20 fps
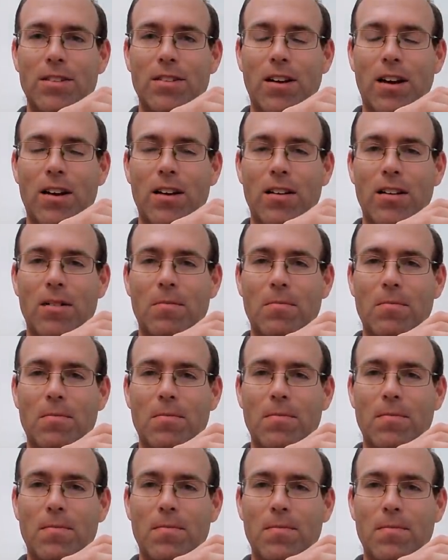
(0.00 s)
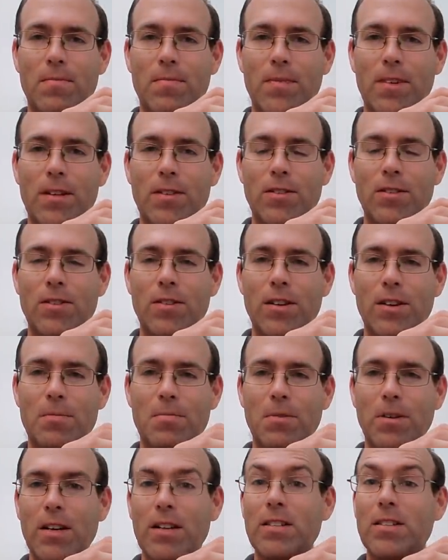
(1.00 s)
um, so the
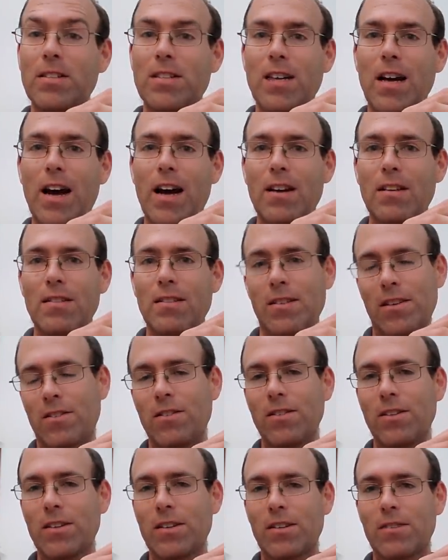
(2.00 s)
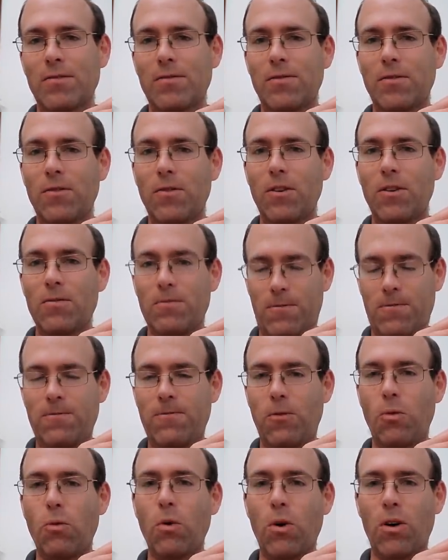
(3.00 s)
airplane sat derelict for
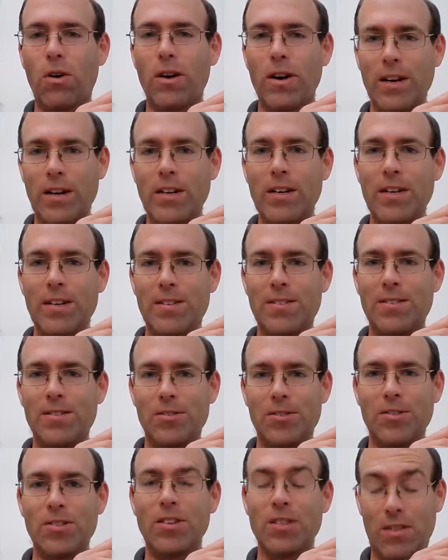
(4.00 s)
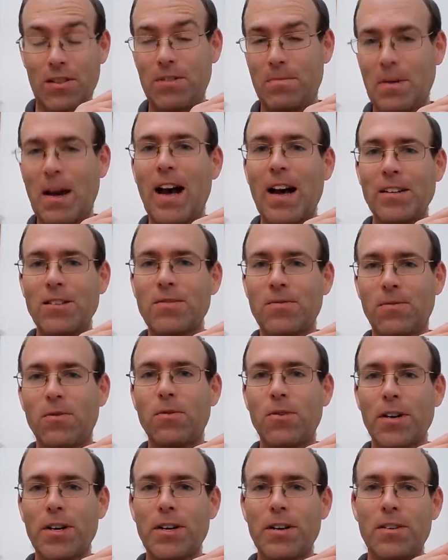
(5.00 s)
four years, the past
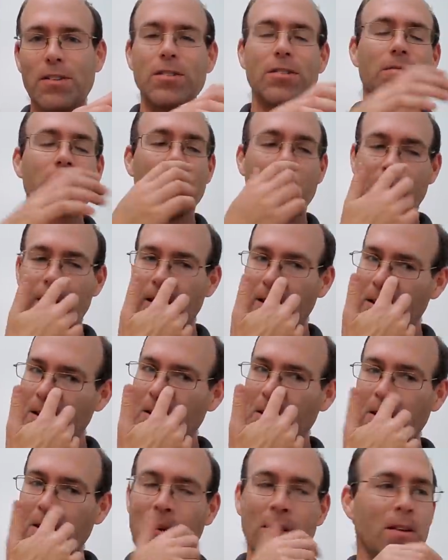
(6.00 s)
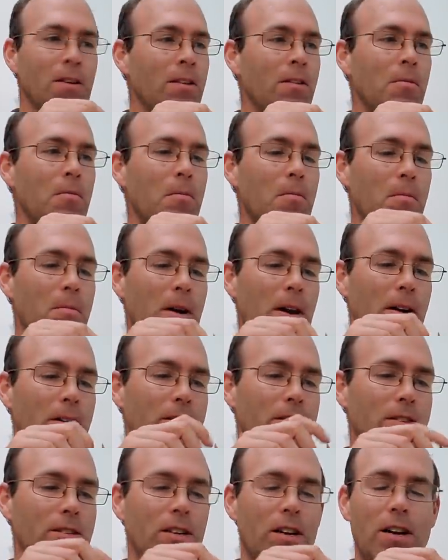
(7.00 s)
four years.
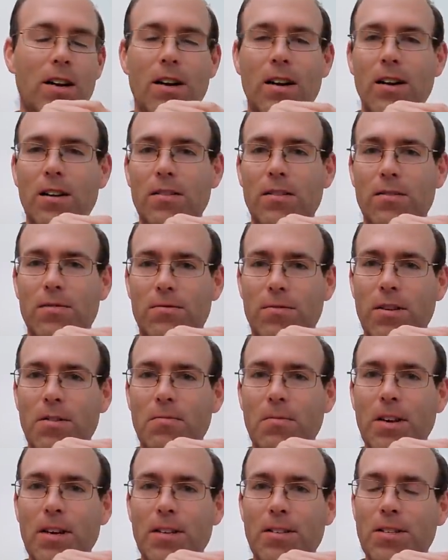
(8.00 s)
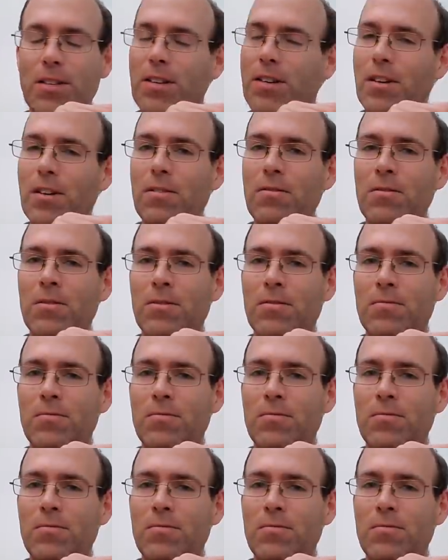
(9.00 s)
About uh, three weeks ago,